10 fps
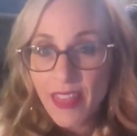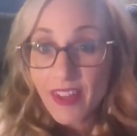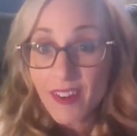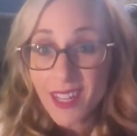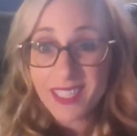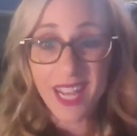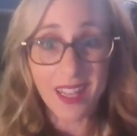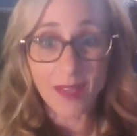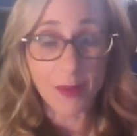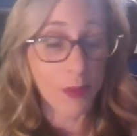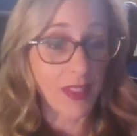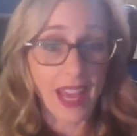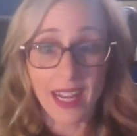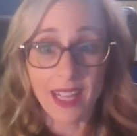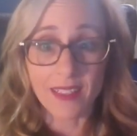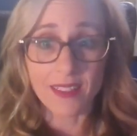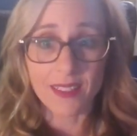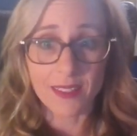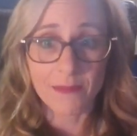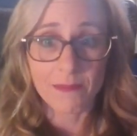they're not telling me what that is.